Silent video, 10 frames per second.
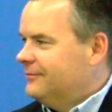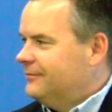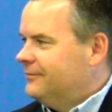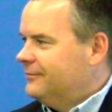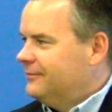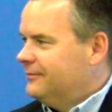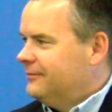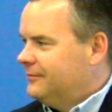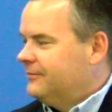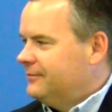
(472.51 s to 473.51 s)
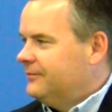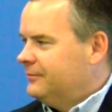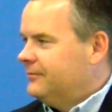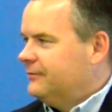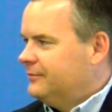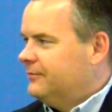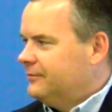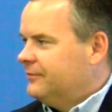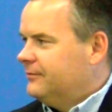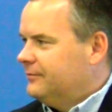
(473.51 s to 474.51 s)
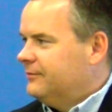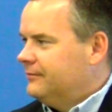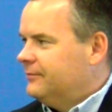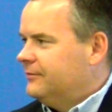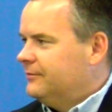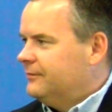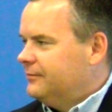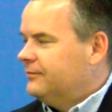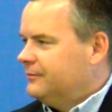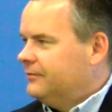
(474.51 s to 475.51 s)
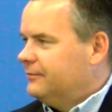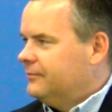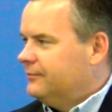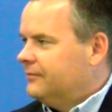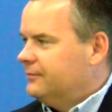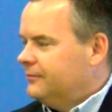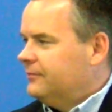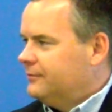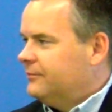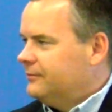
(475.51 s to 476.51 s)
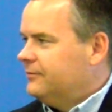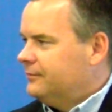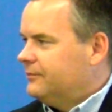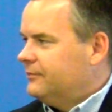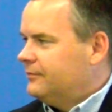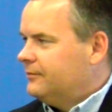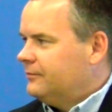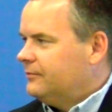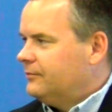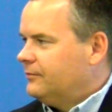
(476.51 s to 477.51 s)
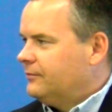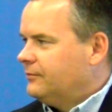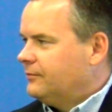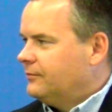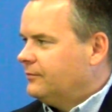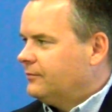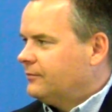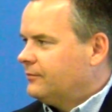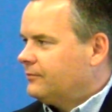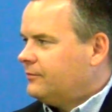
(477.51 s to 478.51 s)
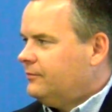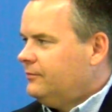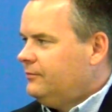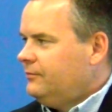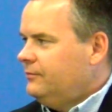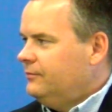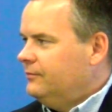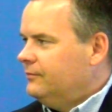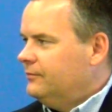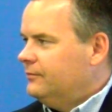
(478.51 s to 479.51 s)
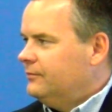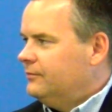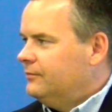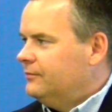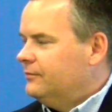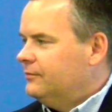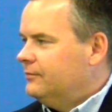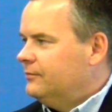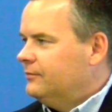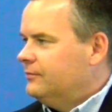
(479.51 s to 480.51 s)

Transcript: (silent)